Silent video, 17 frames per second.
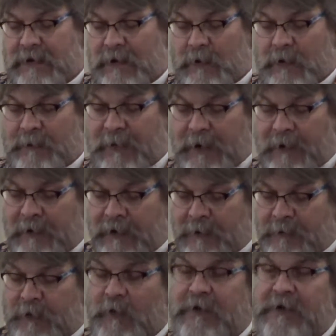
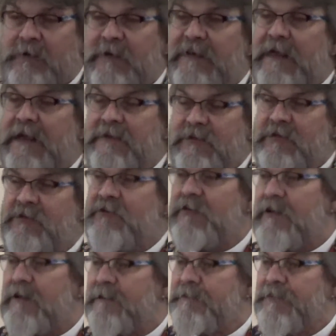Repairing a broken
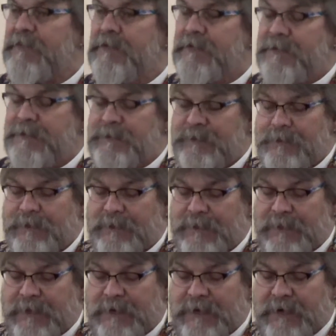relationship.
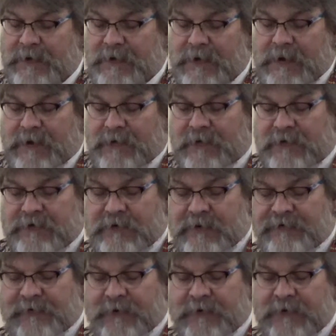The
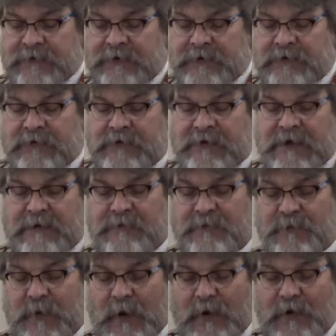difficulty to
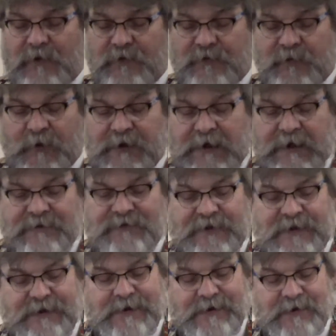keep
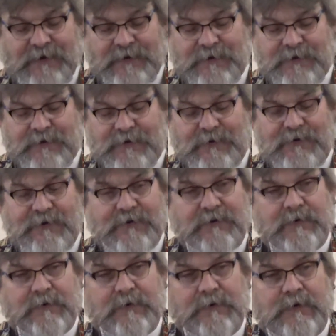forgiving
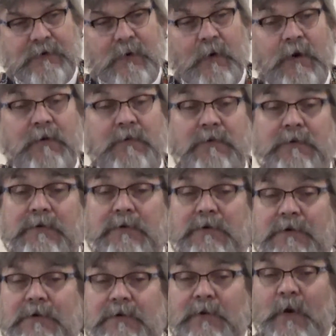or
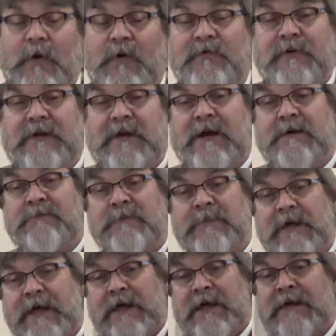overcome
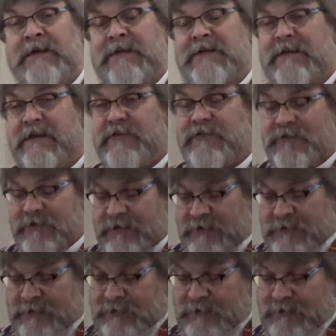an addiction.